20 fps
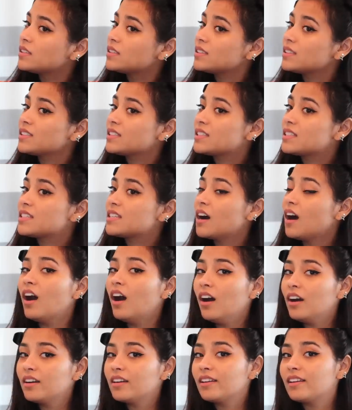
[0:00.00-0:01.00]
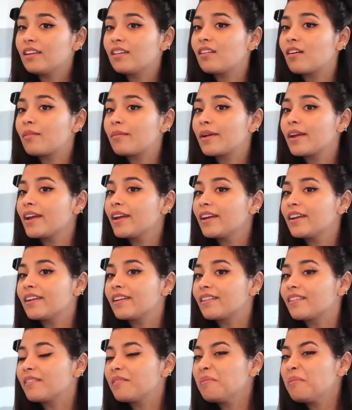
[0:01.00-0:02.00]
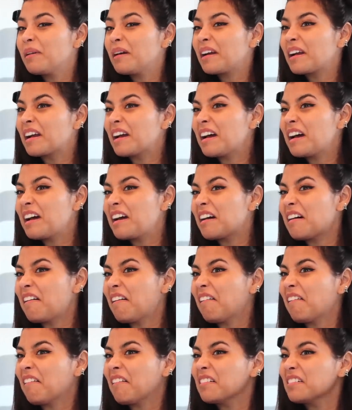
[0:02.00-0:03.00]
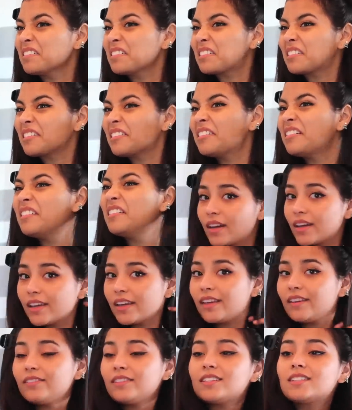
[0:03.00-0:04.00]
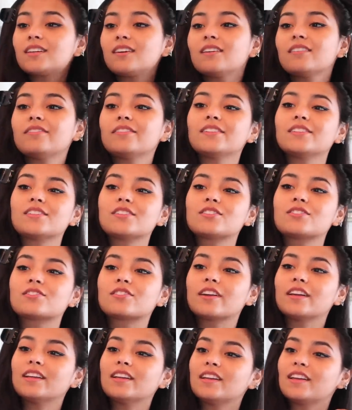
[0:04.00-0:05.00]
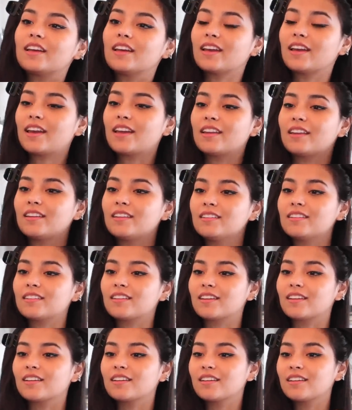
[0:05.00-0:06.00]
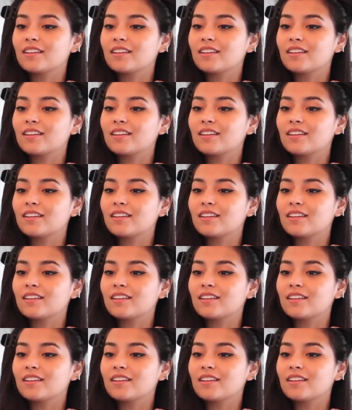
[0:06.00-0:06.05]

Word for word: This is tugging on my hair. Oh my god. I can't even tell if it's straightening anything.